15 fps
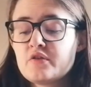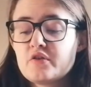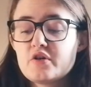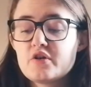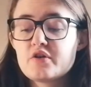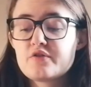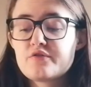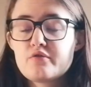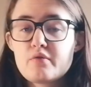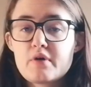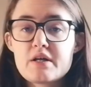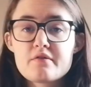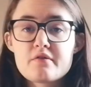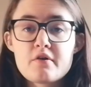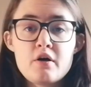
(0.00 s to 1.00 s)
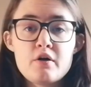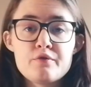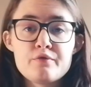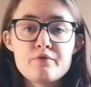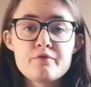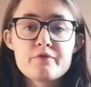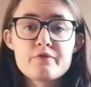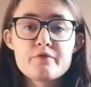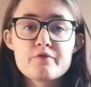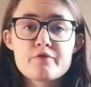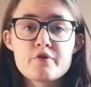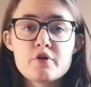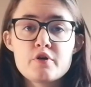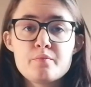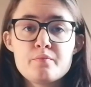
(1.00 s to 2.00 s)
The Two-Headed Calf
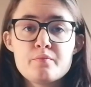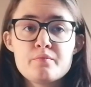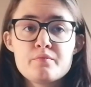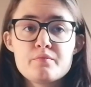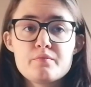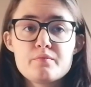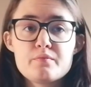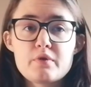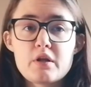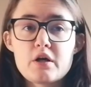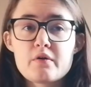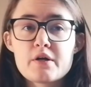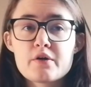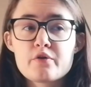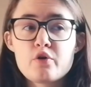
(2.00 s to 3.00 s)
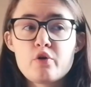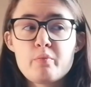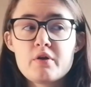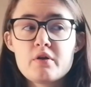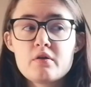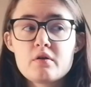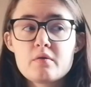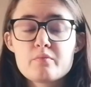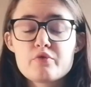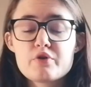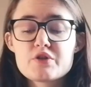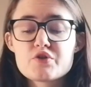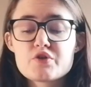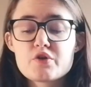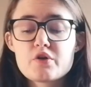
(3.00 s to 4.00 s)
from Laura Gulpin, I'm
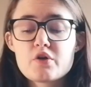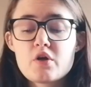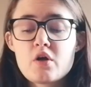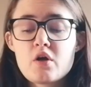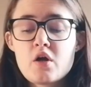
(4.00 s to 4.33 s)
pretty sure.